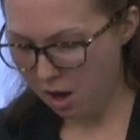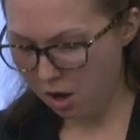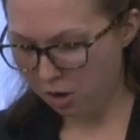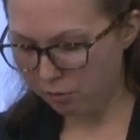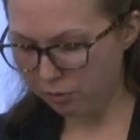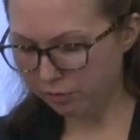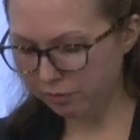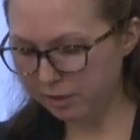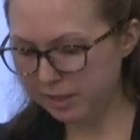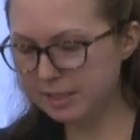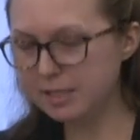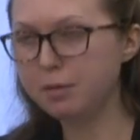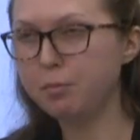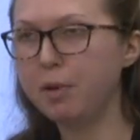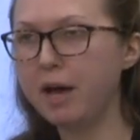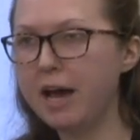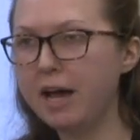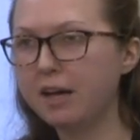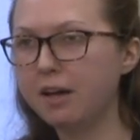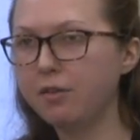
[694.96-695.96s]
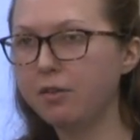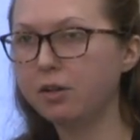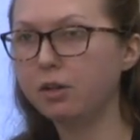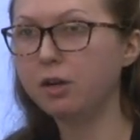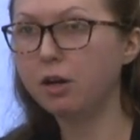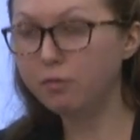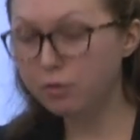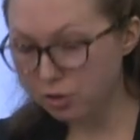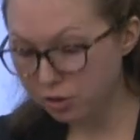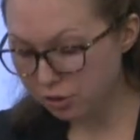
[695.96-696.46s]
Reflecting back at the
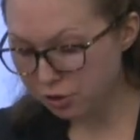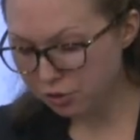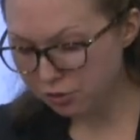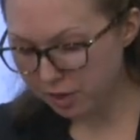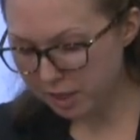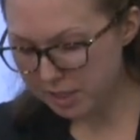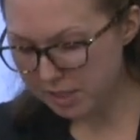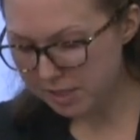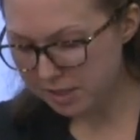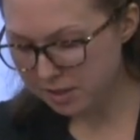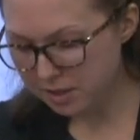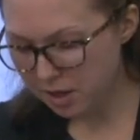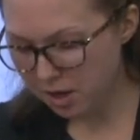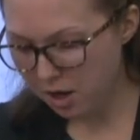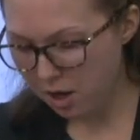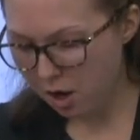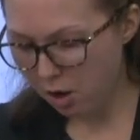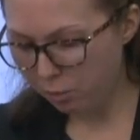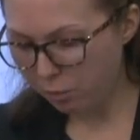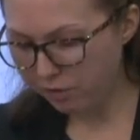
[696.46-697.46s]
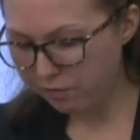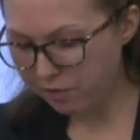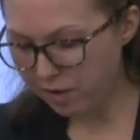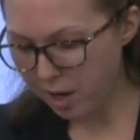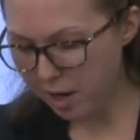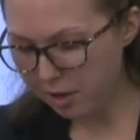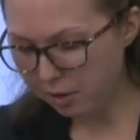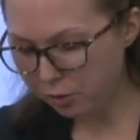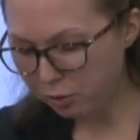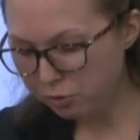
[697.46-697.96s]
governor's race, we
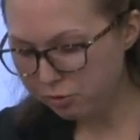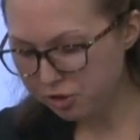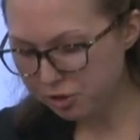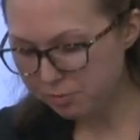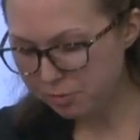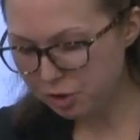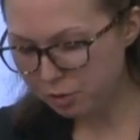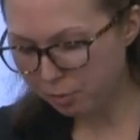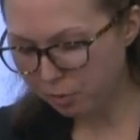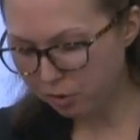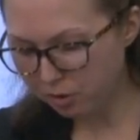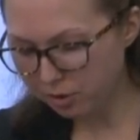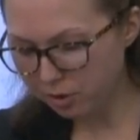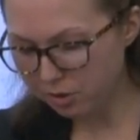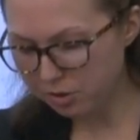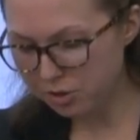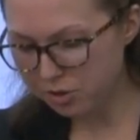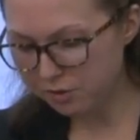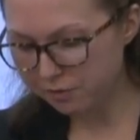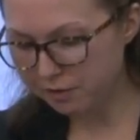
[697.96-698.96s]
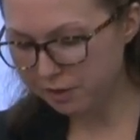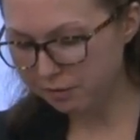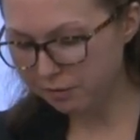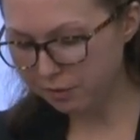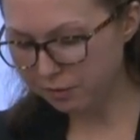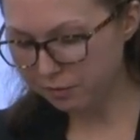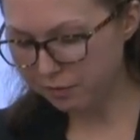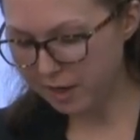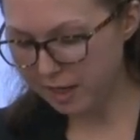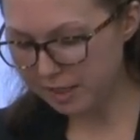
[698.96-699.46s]
find Newsom supporters
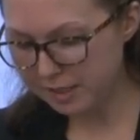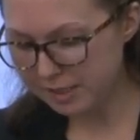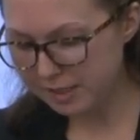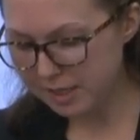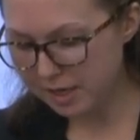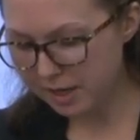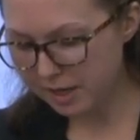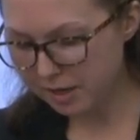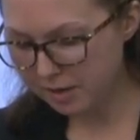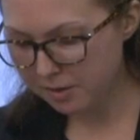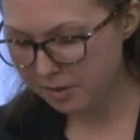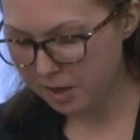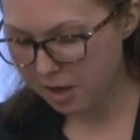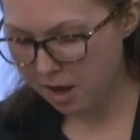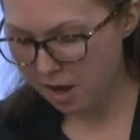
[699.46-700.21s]
favor Feinstein,